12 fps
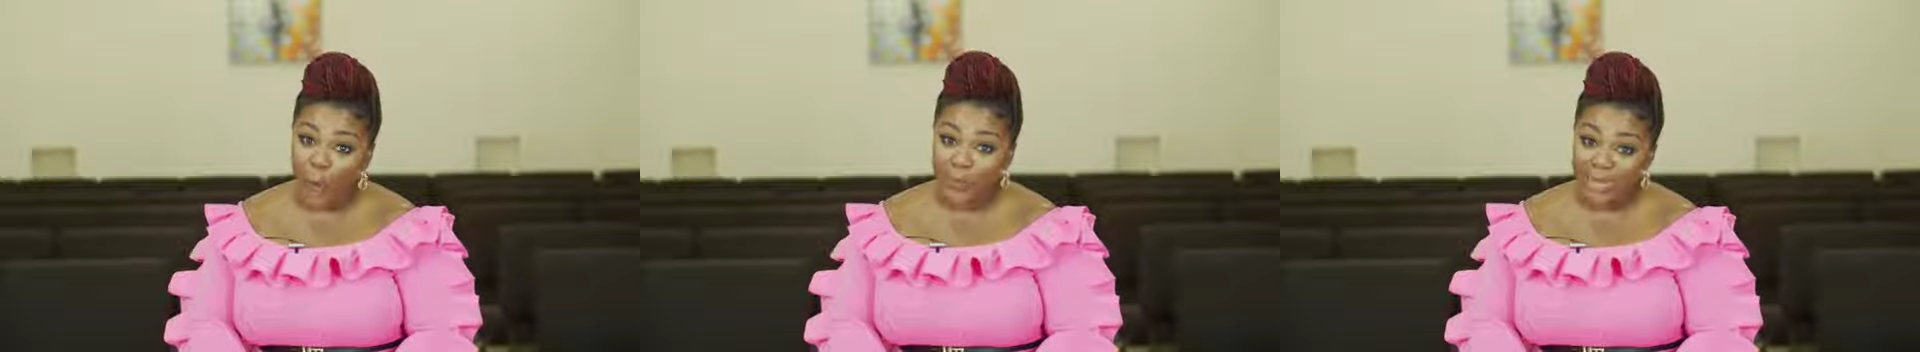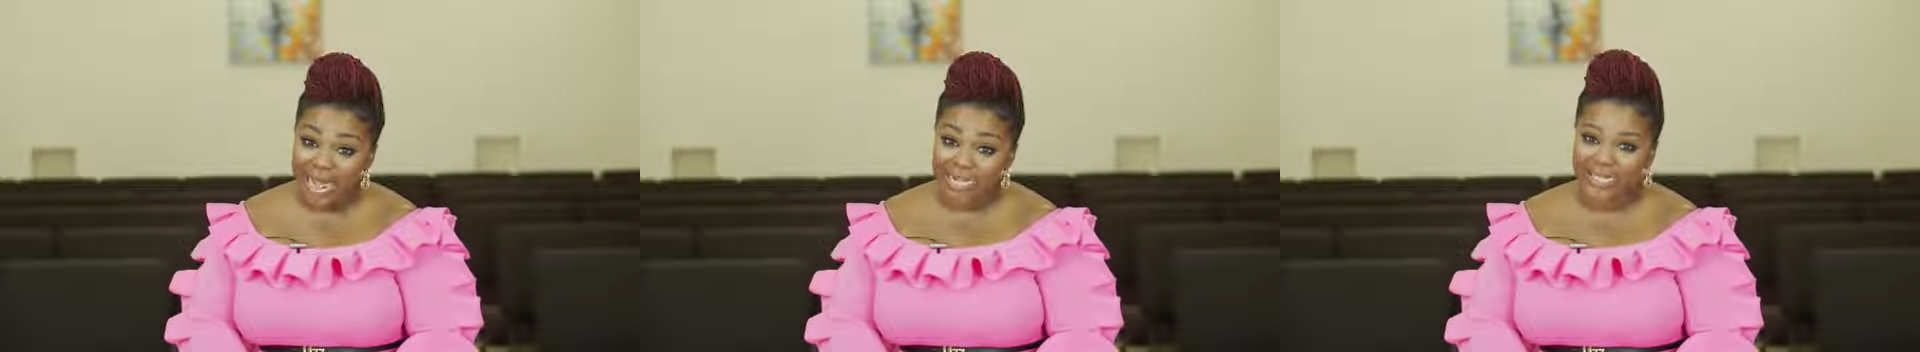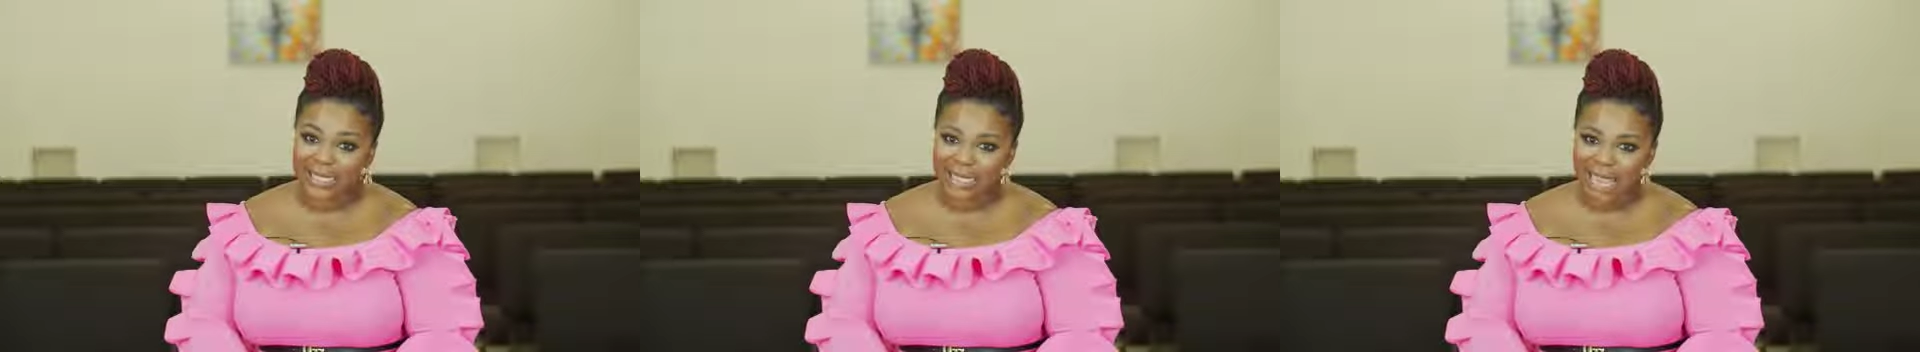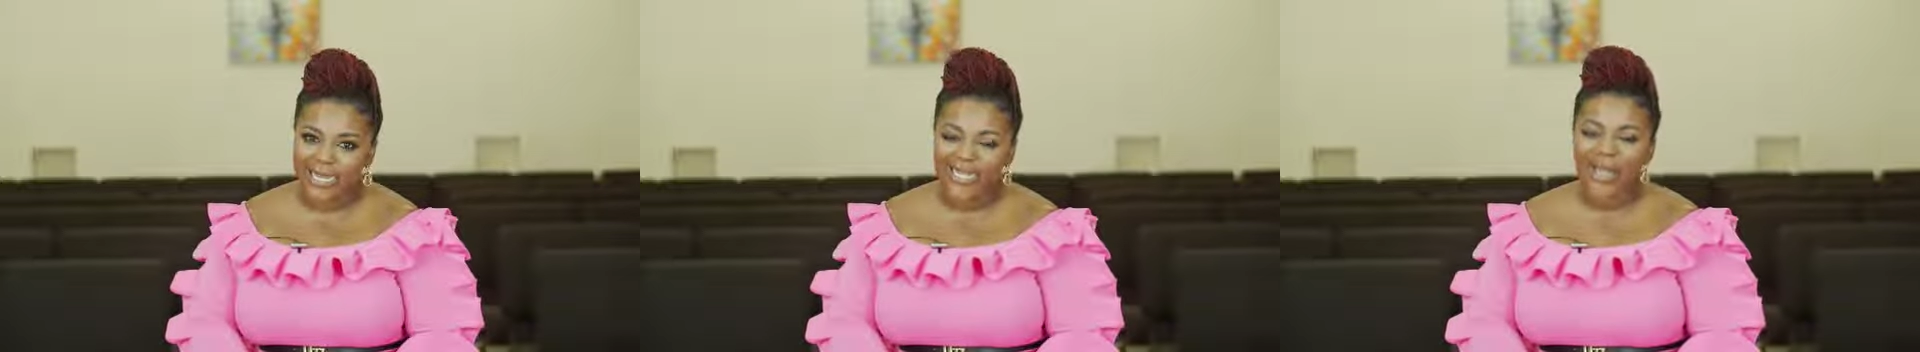open at
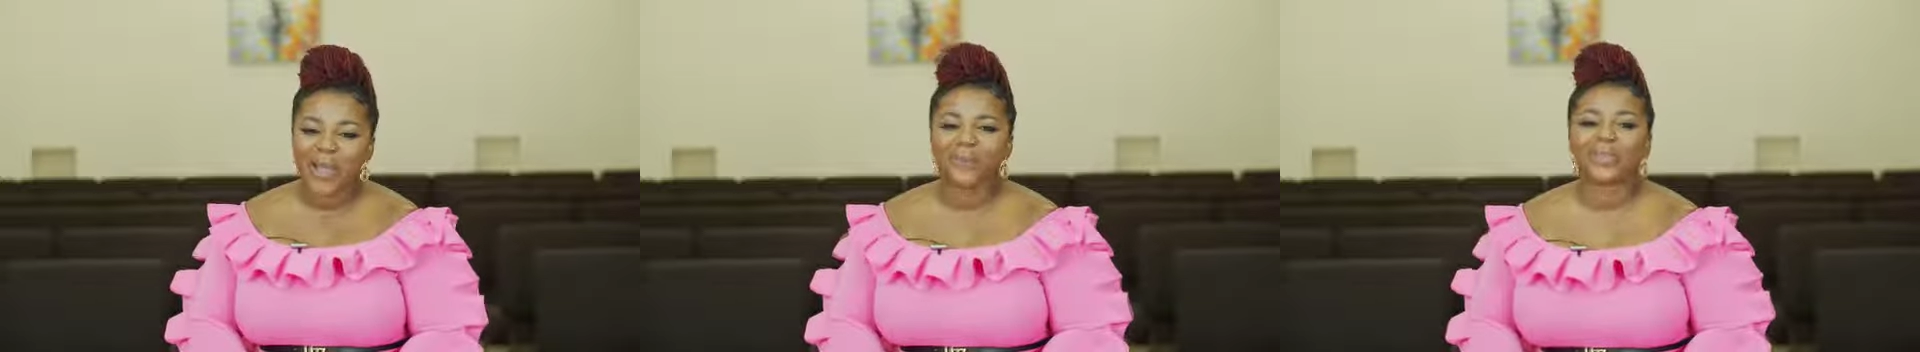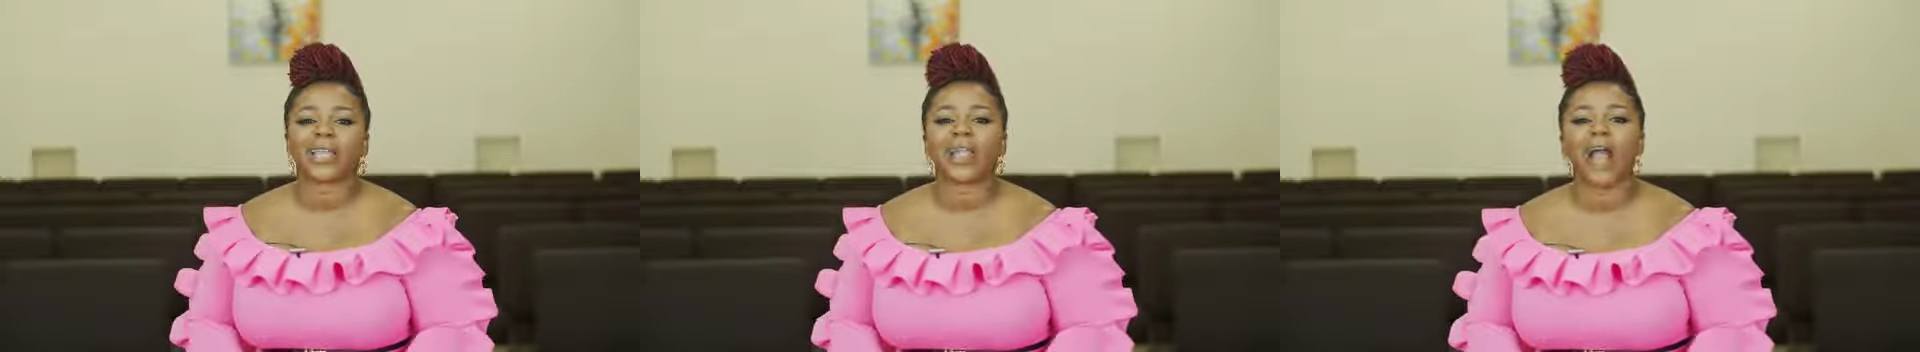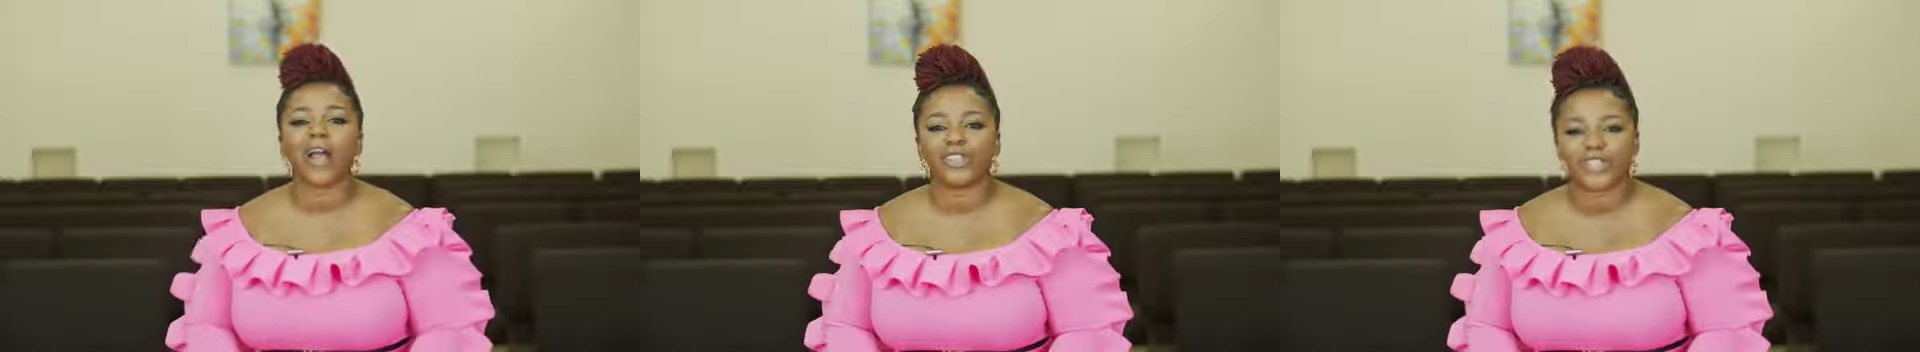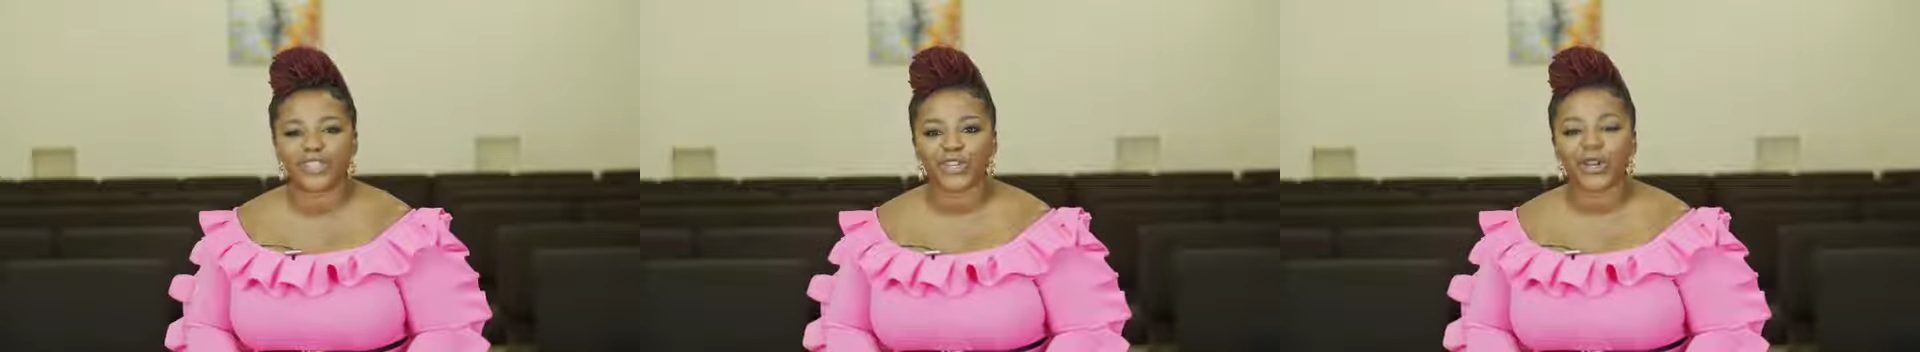6, but the
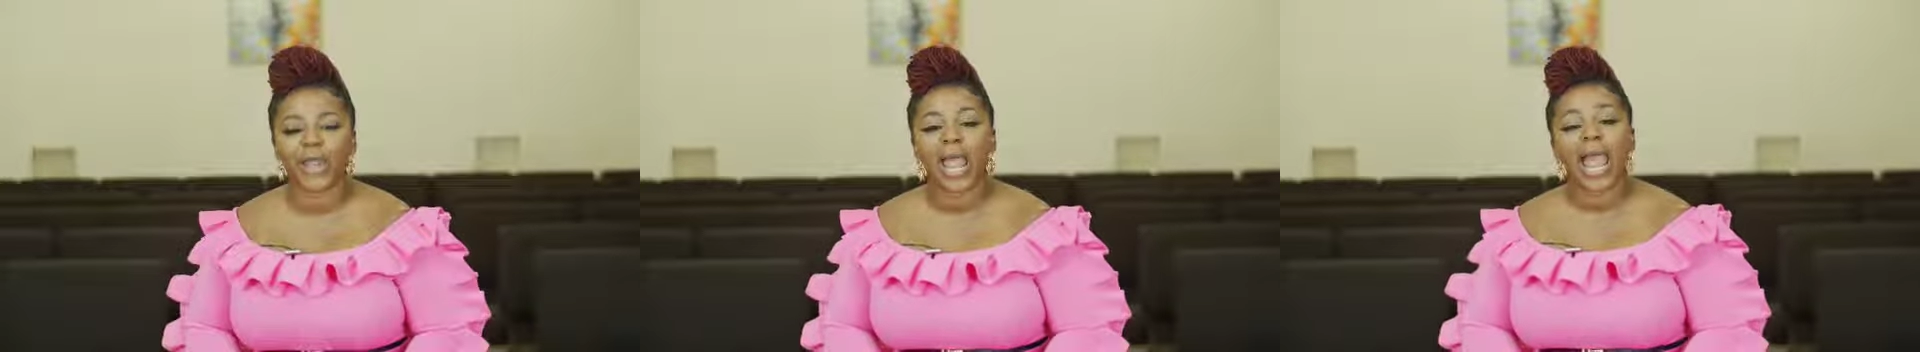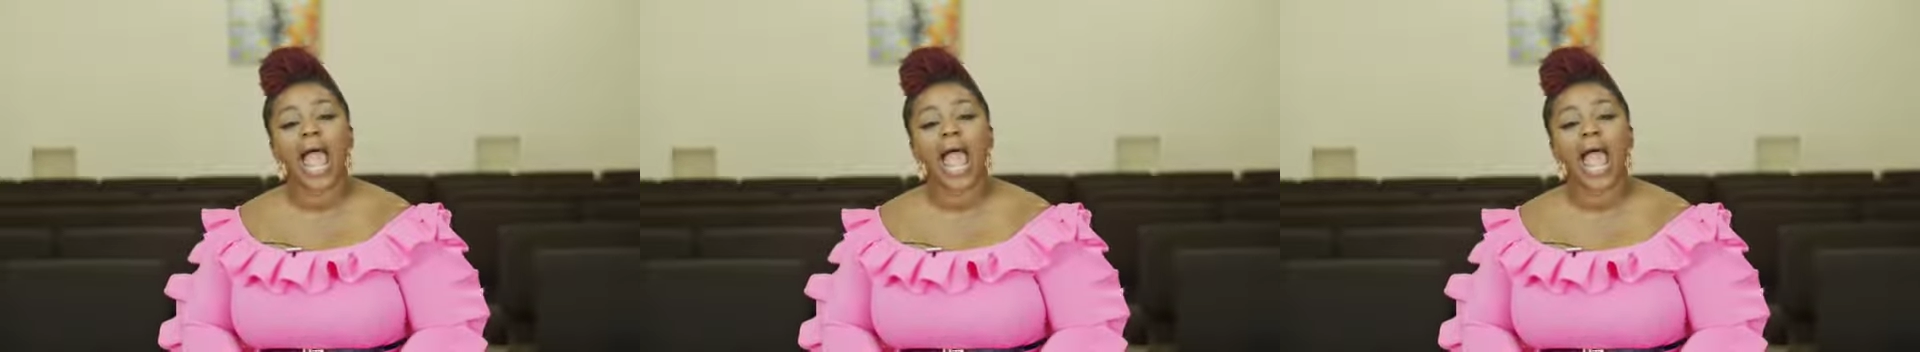concert